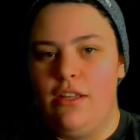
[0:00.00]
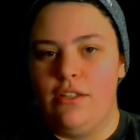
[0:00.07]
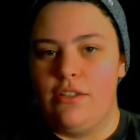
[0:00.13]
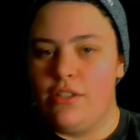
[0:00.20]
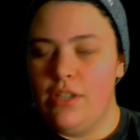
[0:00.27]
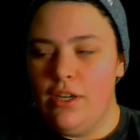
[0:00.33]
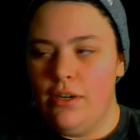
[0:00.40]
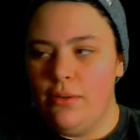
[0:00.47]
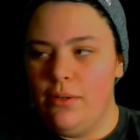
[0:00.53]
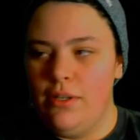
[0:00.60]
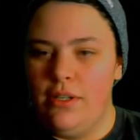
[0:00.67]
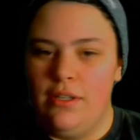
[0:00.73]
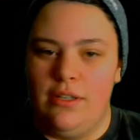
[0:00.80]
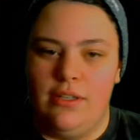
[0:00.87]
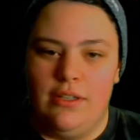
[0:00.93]
So
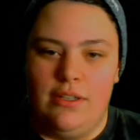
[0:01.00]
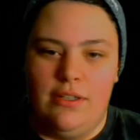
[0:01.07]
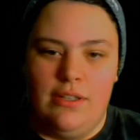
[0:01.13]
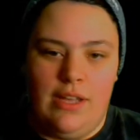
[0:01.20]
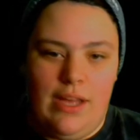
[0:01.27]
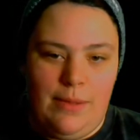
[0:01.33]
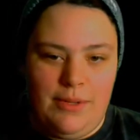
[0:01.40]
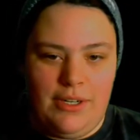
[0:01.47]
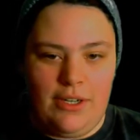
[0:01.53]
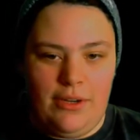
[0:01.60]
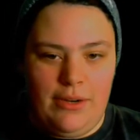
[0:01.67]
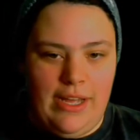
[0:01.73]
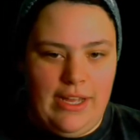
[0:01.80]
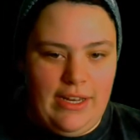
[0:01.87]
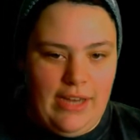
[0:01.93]
I'm gonna
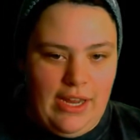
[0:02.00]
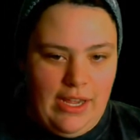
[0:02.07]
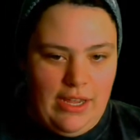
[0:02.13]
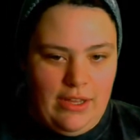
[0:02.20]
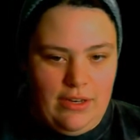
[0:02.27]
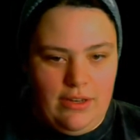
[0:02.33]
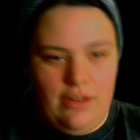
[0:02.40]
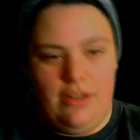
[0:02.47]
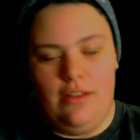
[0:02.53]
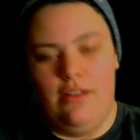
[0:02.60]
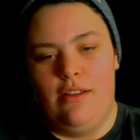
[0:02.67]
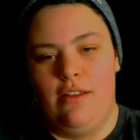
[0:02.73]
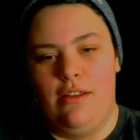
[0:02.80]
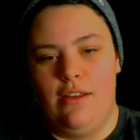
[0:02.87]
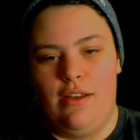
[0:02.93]
go ahead and
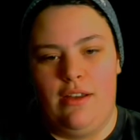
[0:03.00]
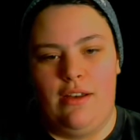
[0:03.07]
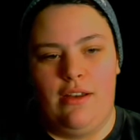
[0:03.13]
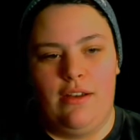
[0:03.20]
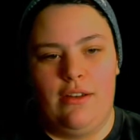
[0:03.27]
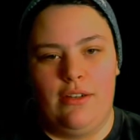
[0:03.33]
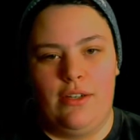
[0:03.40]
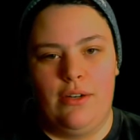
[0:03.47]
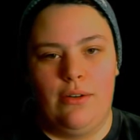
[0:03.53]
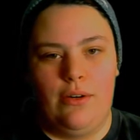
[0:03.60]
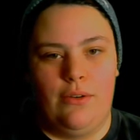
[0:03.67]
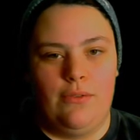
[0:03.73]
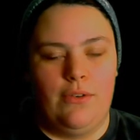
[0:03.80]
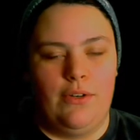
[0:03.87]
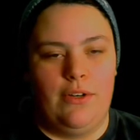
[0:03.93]
go
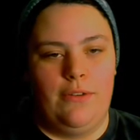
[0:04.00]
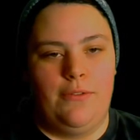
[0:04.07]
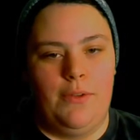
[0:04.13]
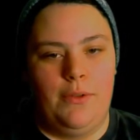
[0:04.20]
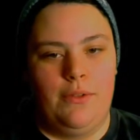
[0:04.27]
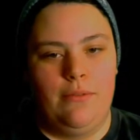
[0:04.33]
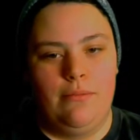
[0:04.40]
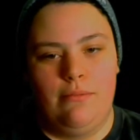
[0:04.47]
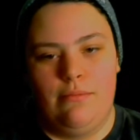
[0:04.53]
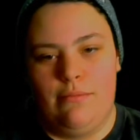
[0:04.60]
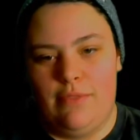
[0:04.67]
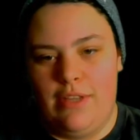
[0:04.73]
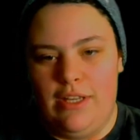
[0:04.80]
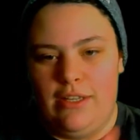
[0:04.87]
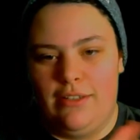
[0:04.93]
over a few
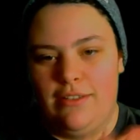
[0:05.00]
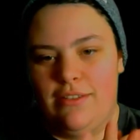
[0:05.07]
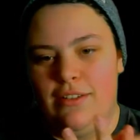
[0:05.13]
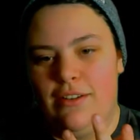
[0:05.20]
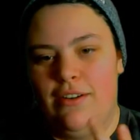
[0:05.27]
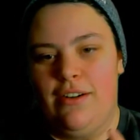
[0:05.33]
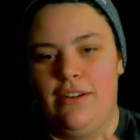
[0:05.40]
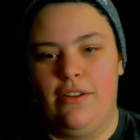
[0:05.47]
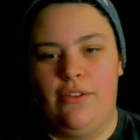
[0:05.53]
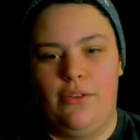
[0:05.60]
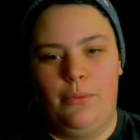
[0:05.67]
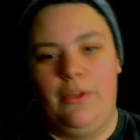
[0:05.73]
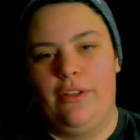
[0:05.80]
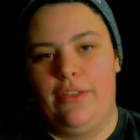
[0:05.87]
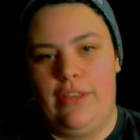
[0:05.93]
things on the
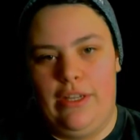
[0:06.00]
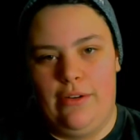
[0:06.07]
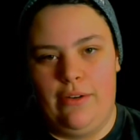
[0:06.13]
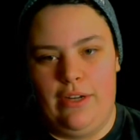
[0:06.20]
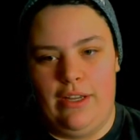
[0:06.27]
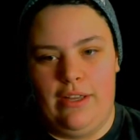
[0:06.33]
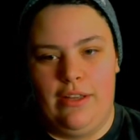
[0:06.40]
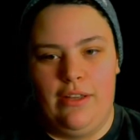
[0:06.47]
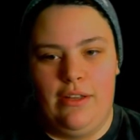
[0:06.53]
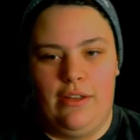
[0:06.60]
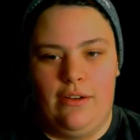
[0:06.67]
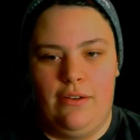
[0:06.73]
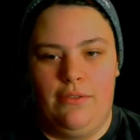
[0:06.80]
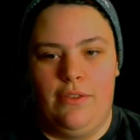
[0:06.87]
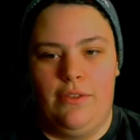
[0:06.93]
wheel theory
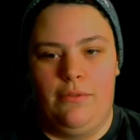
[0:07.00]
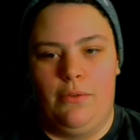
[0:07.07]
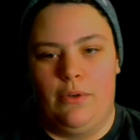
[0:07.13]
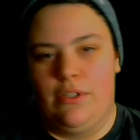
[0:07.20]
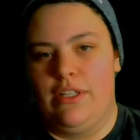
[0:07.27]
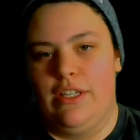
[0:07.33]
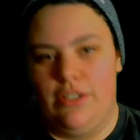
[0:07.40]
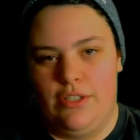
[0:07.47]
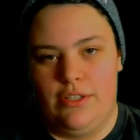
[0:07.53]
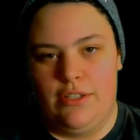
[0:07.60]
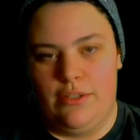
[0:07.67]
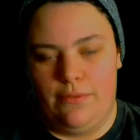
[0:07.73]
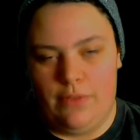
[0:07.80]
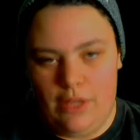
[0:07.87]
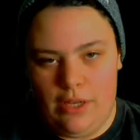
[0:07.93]
of the 4 stages
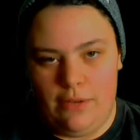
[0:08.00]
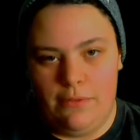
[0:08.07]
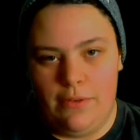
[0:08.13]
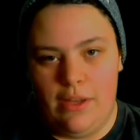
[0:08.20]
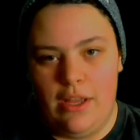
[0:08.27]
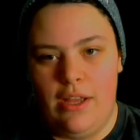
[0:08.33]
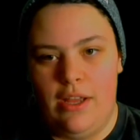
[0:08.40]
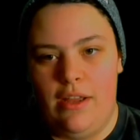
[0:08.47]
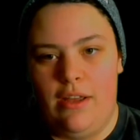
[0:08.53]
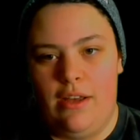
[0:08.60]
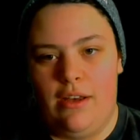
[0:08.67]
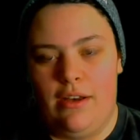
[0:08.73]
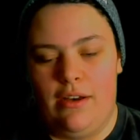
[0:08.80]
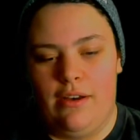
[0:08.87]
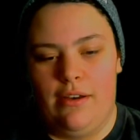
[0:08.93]
of love
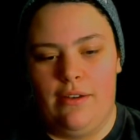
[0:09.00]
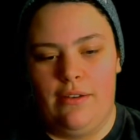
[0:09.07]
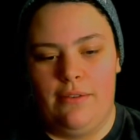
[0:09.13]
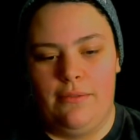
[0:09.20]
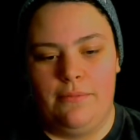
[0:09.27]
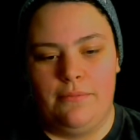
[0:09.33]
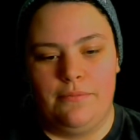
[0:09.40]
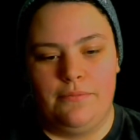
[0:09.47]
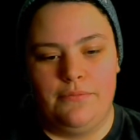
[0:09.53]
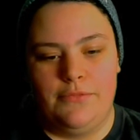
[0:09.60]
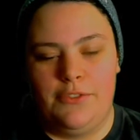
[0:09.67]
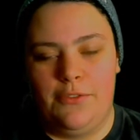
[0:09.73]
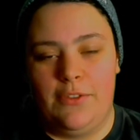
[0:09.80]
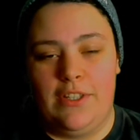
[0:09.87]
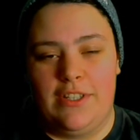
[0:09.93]

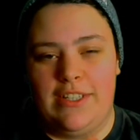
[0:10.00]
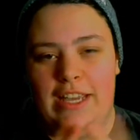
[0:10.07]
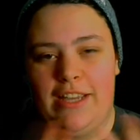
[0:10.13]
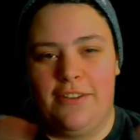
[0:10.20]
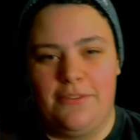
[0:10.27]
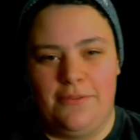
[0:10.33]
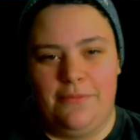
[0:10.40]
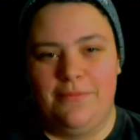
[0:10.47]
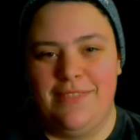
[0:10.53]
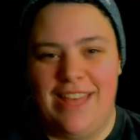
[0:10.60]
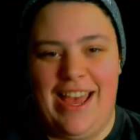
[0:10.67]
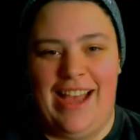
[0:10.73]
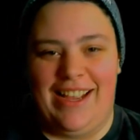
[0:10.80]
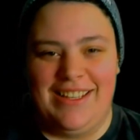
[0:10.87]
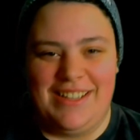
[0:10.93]
for the sake of the
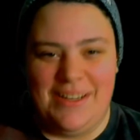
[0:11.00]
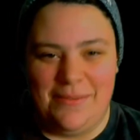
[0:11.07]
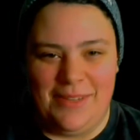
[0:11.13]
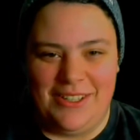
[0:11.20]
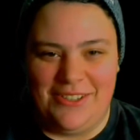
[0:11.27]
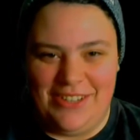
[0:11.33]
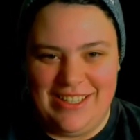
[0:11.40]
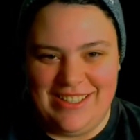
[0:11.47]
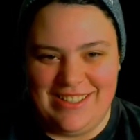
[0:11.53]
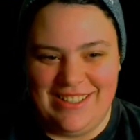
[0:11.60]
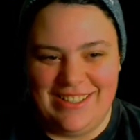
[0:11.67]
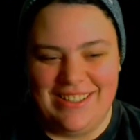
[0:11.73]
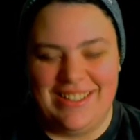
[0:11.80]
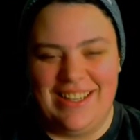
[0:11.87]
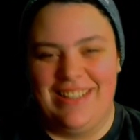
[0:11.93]
academic
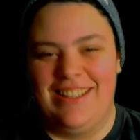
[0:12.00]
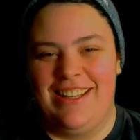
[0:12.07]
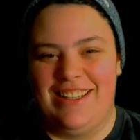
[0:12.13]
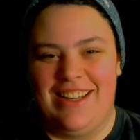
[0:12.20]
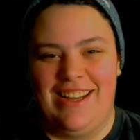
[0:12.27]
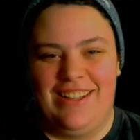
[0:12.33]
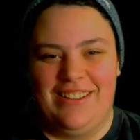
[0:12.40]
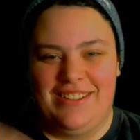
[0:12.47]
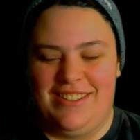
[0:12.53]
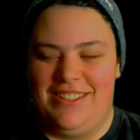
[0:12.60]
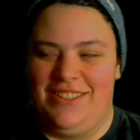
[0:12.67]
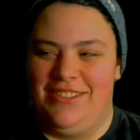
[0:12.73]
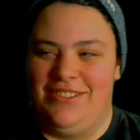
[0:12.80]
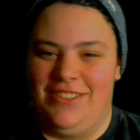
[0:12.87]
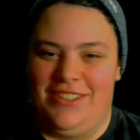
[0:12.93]
reasons, and then
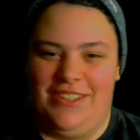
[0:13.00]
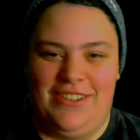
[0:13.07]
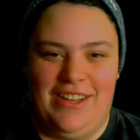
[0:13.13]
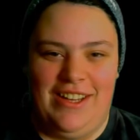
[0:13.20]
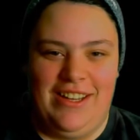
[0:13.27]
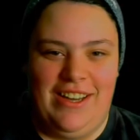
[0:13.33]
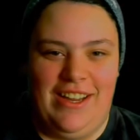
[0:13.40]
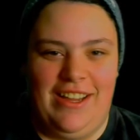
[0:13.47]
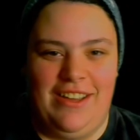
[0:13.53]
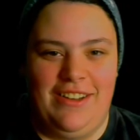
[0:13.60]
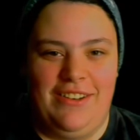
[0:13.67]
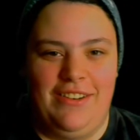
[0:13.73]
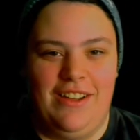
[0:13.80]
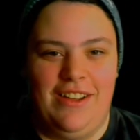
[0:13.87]
Galaxy will go ahead and